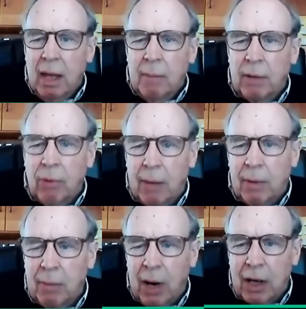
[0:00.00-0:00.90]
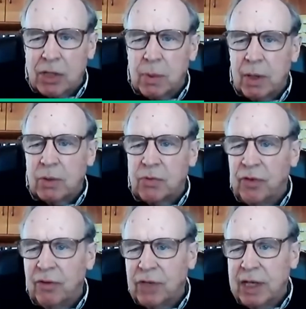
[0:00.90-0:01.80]
But Robert Morris, when he was
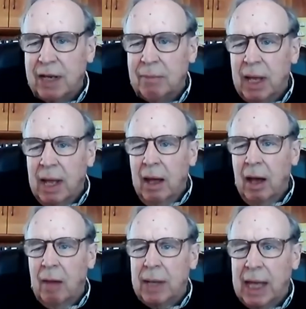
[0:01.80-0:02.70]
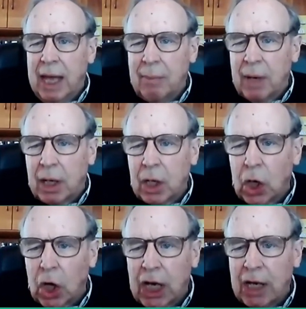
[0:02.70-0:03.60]
15, uh, became a
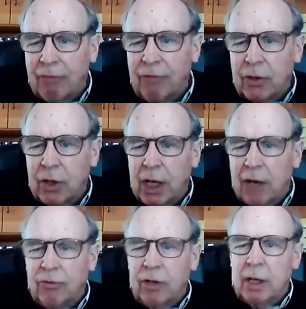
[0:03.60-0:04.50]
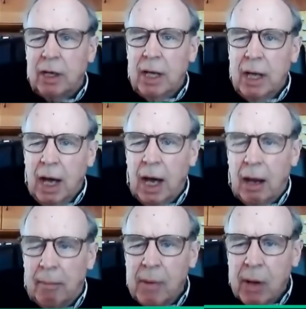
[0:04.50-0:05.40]
clerk in a Philadelphia
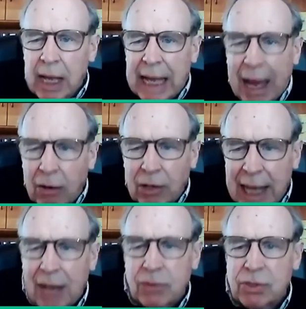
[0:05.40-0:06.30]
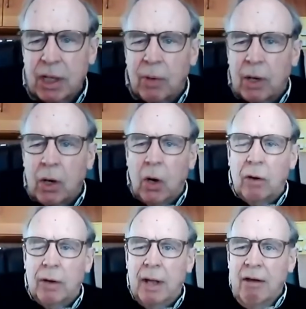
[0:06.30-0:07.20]
uh, counting house, they were called.